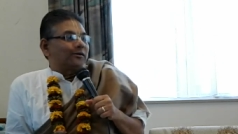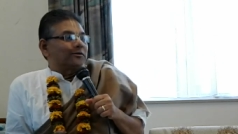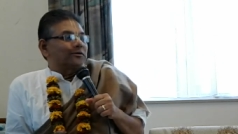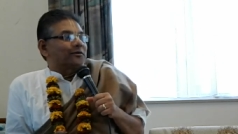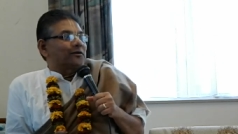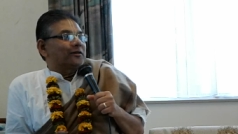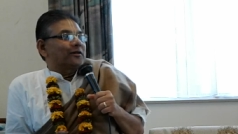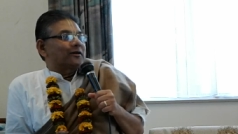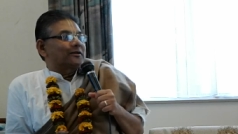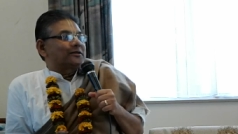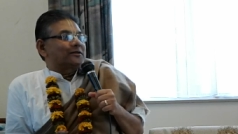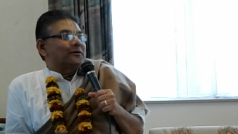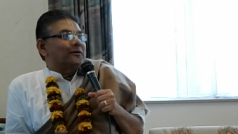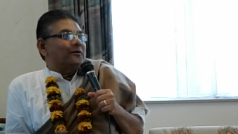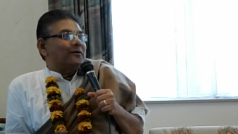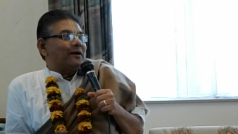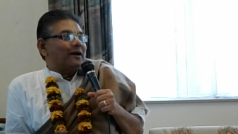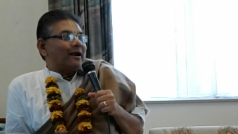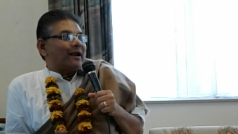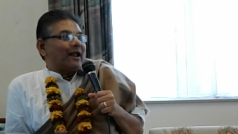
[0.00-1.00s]
So the
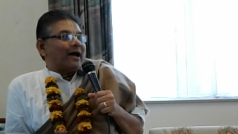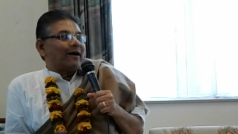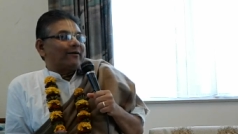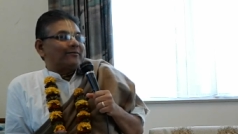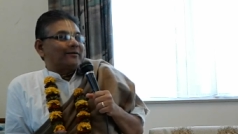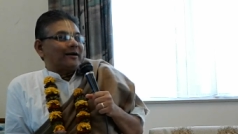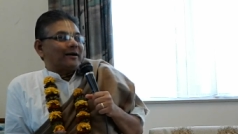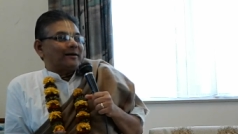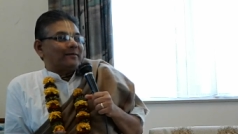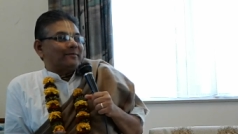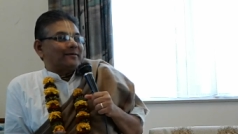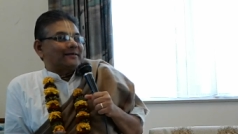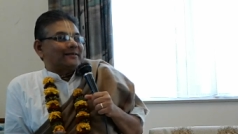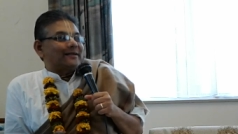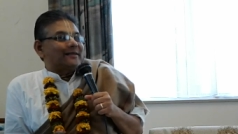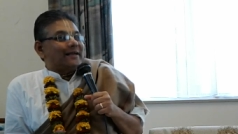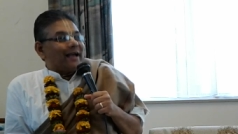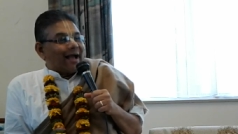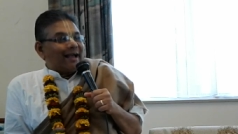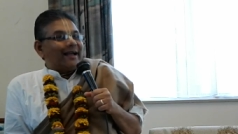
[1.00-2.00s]
children laughed at him and
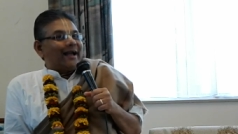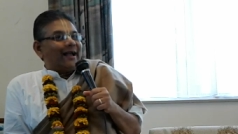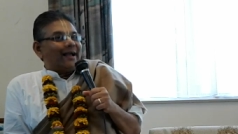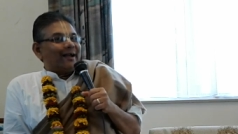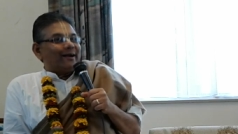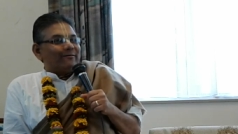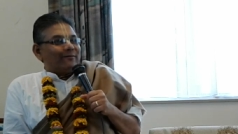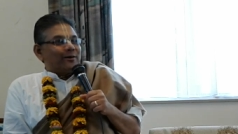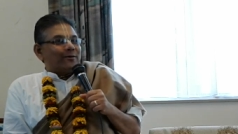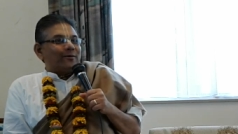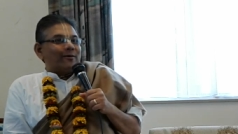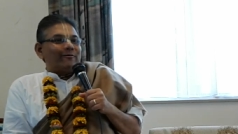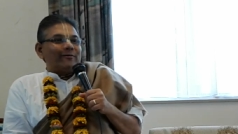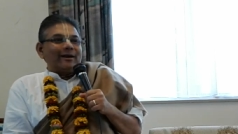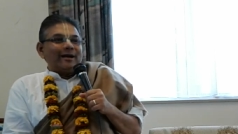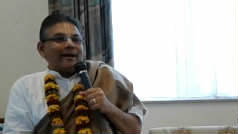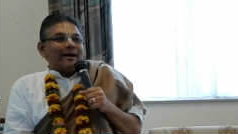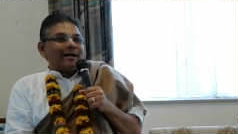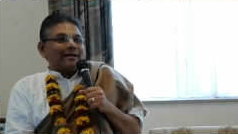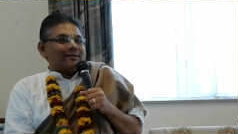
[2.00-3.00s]
said, yeah, we know a
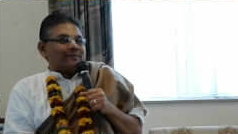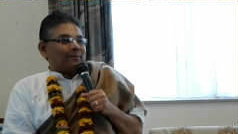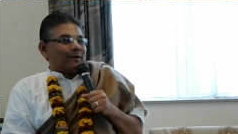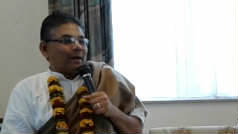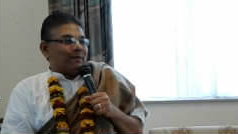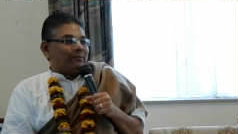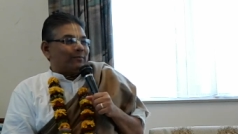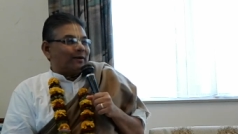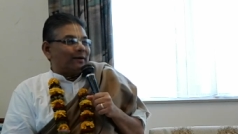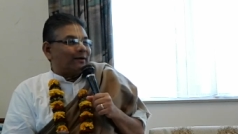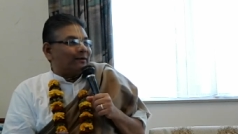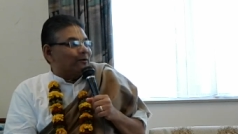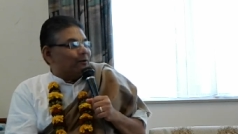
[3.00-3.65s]
very nice Brahmin.